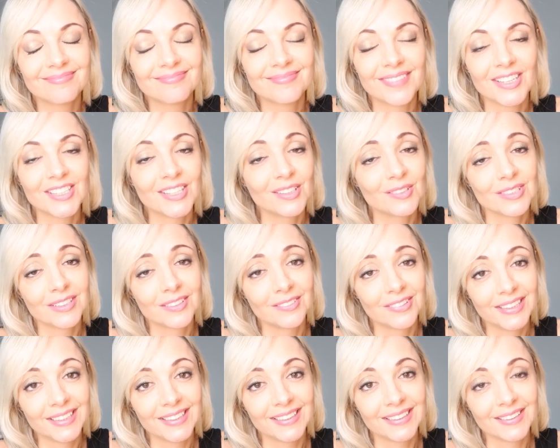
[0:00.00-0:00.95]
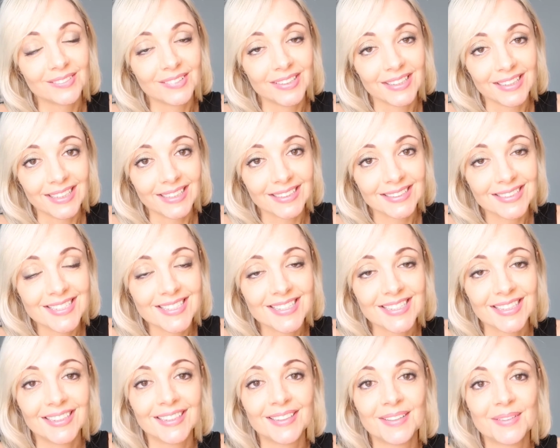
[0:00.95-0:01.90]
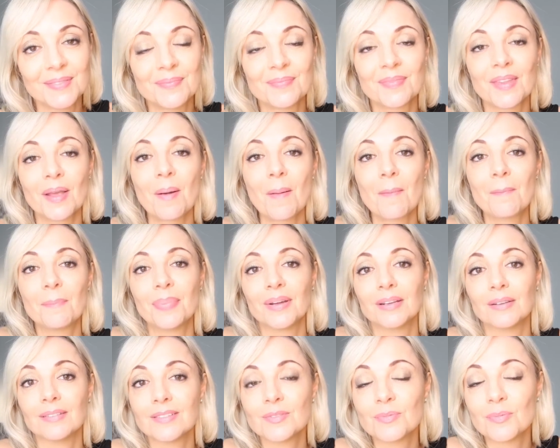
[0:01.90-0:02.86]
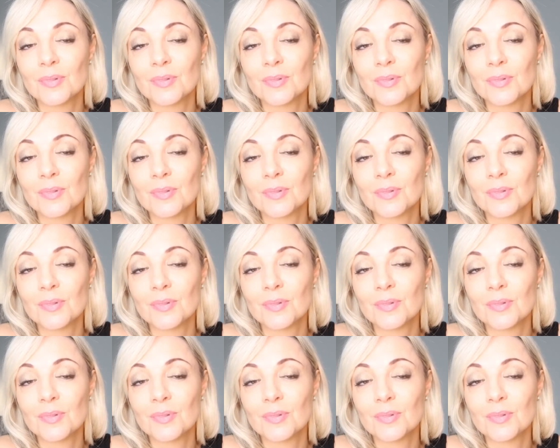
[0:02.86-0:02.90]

I don't agree with that. But